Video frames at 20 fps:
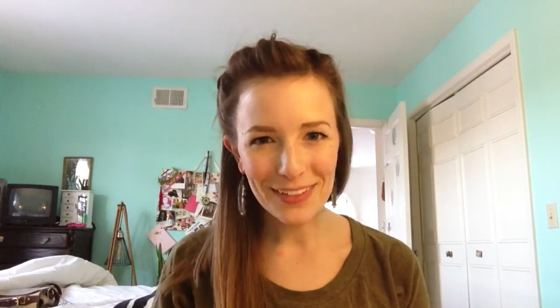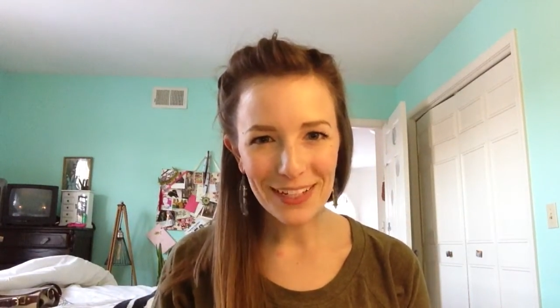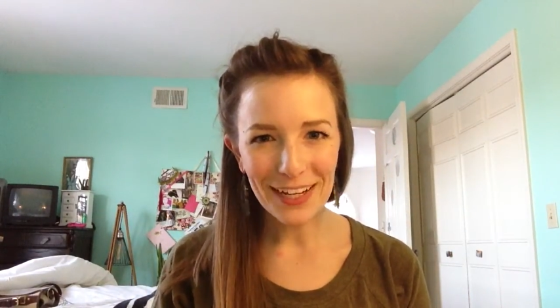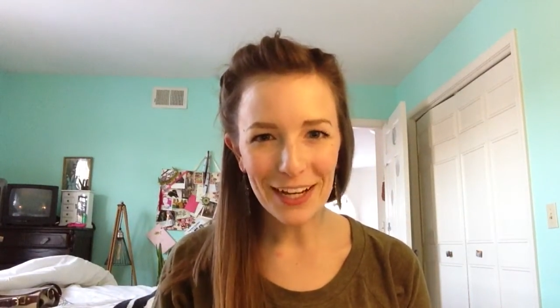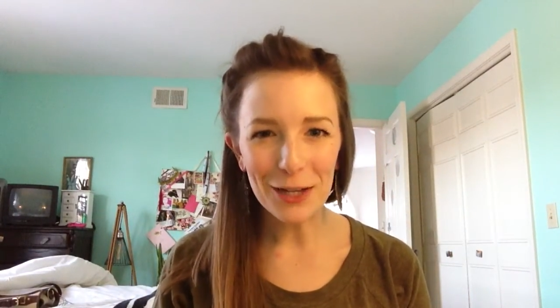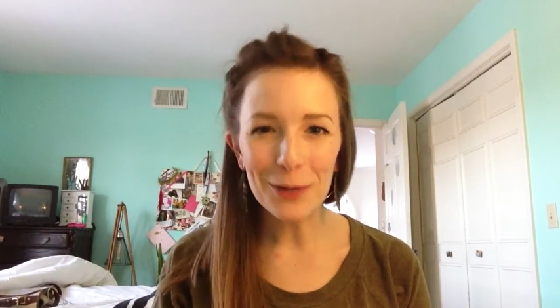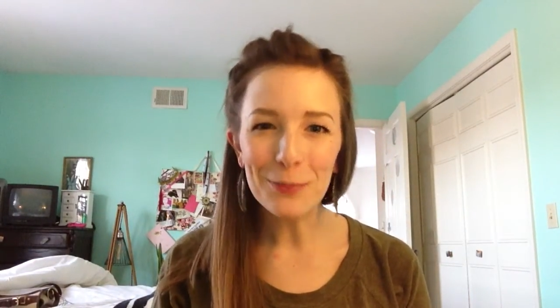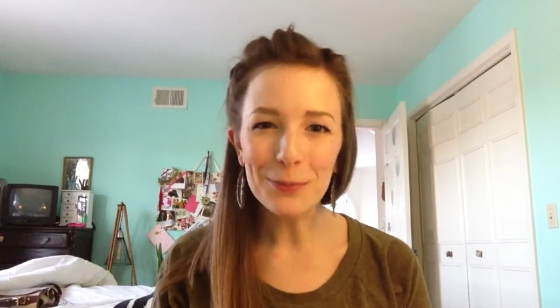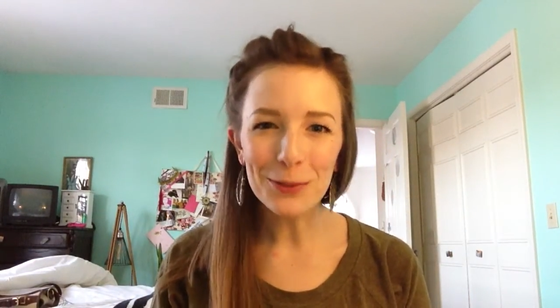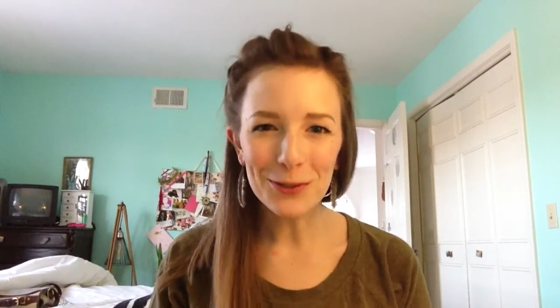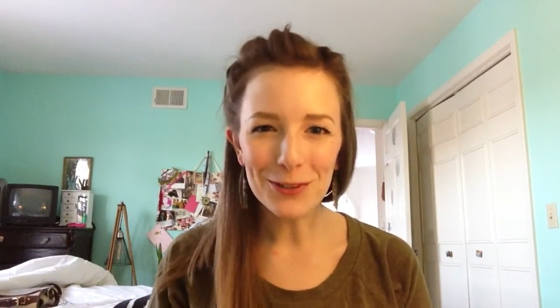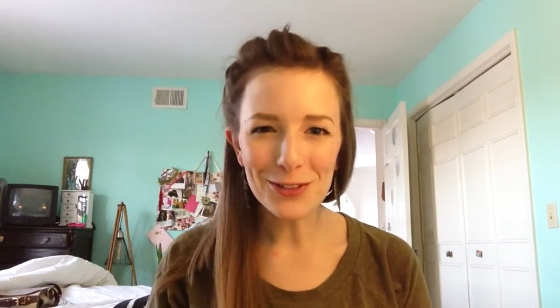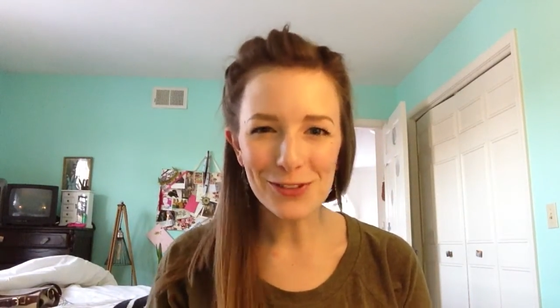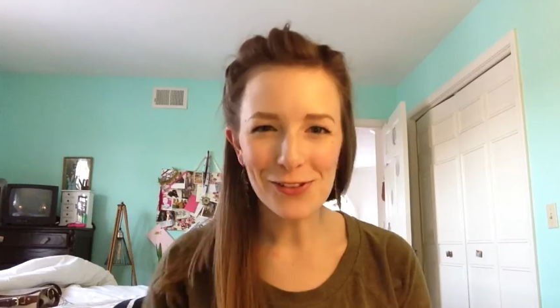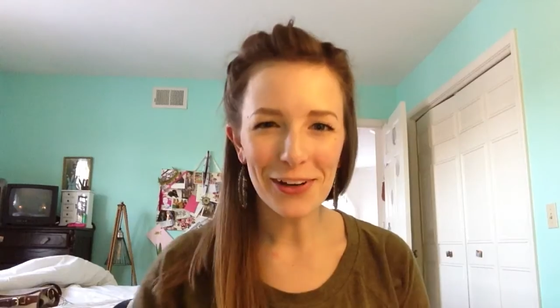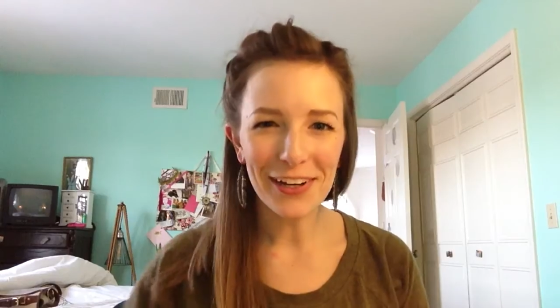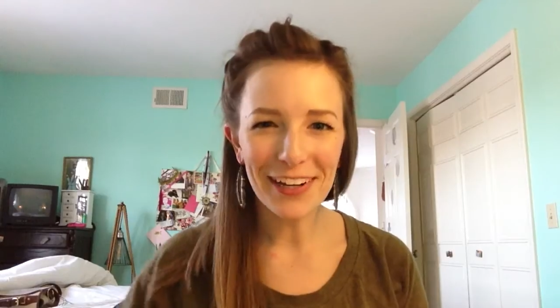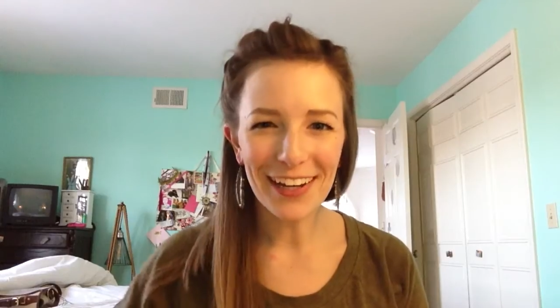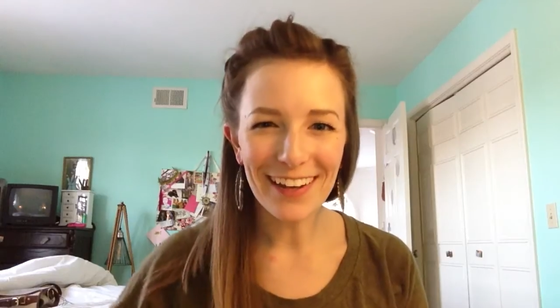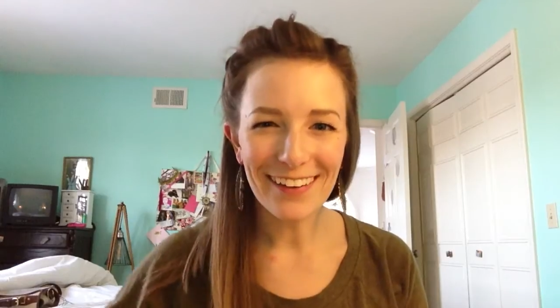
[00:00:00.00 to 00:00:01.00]
I hope you
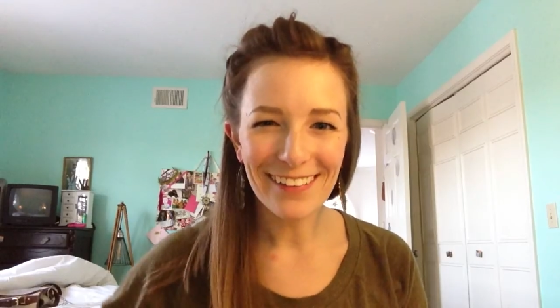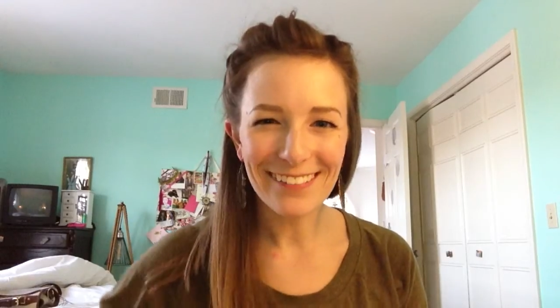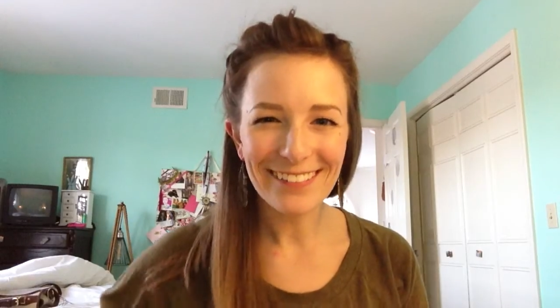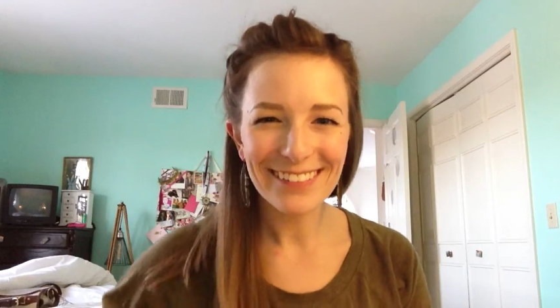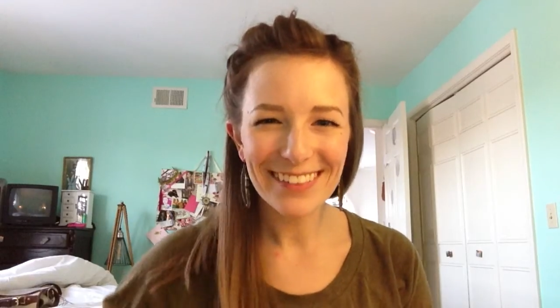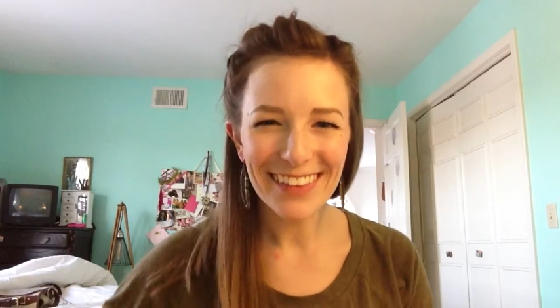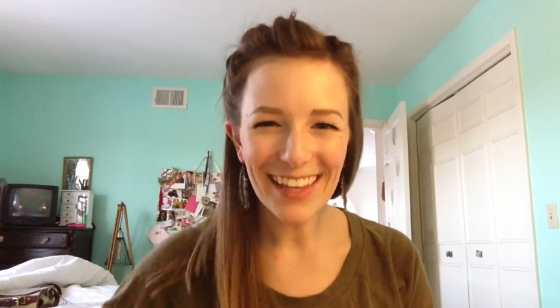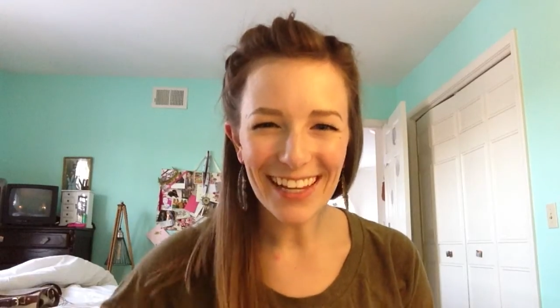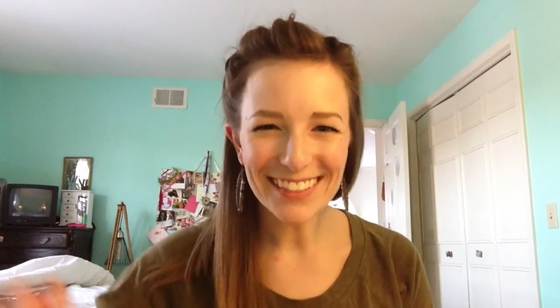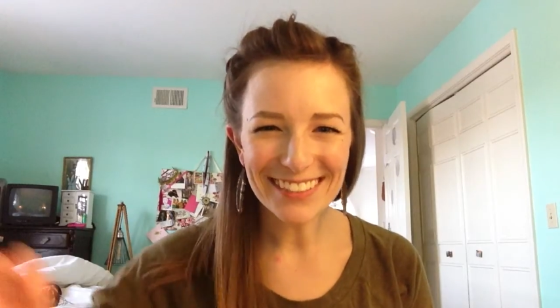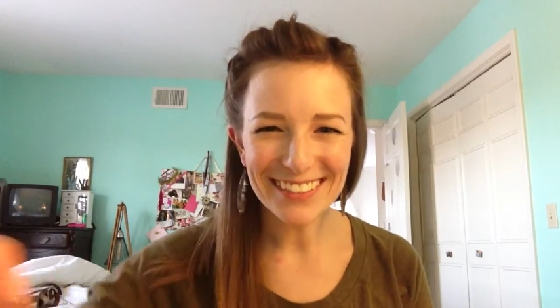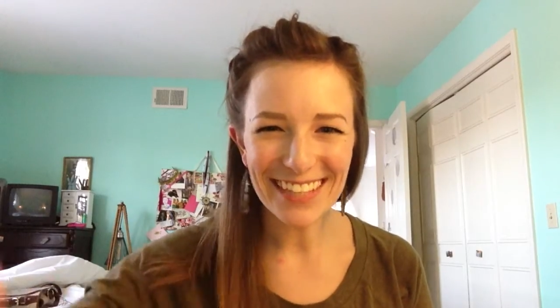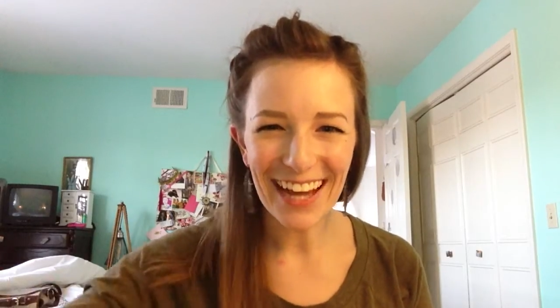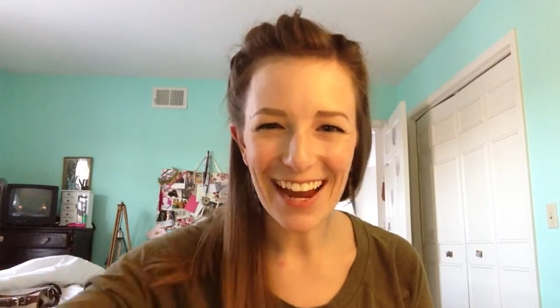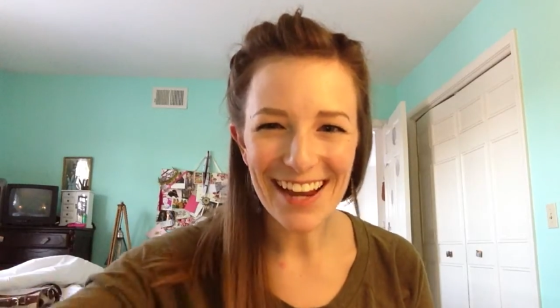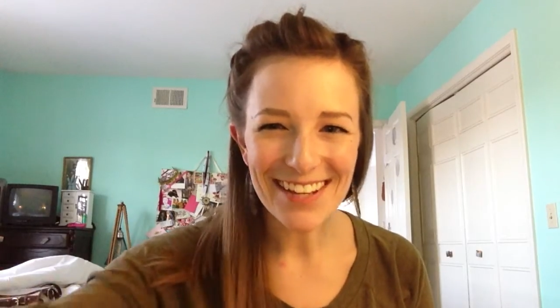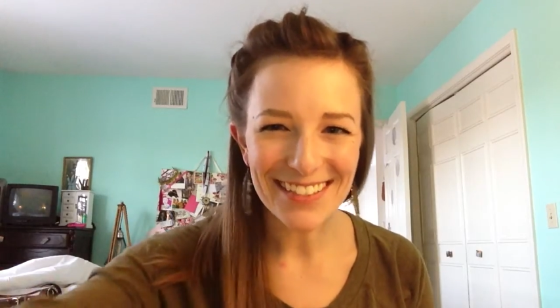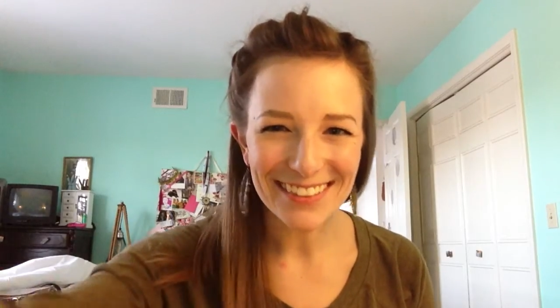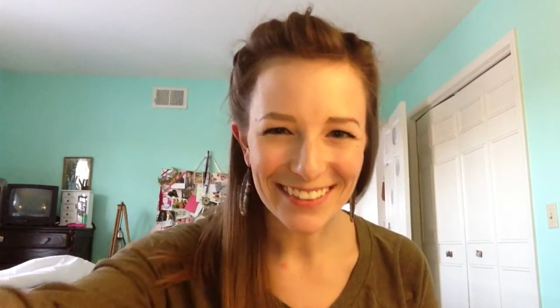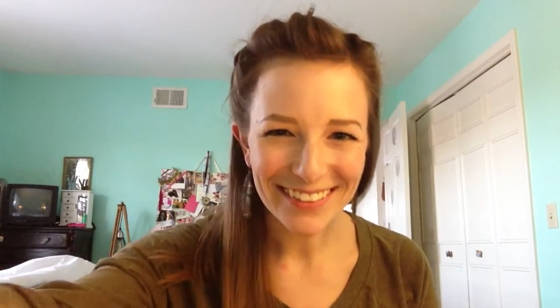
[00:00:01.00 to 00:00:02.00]
enjoyed it. Thanks,
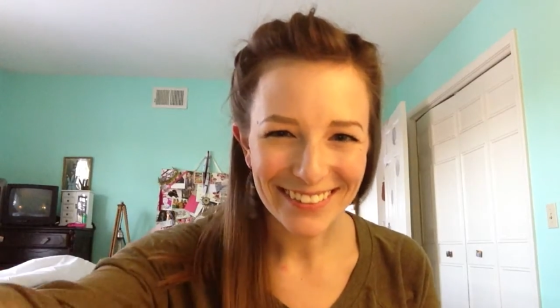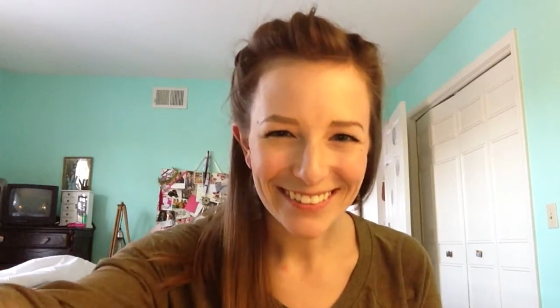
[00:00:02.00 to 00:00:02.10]
guys.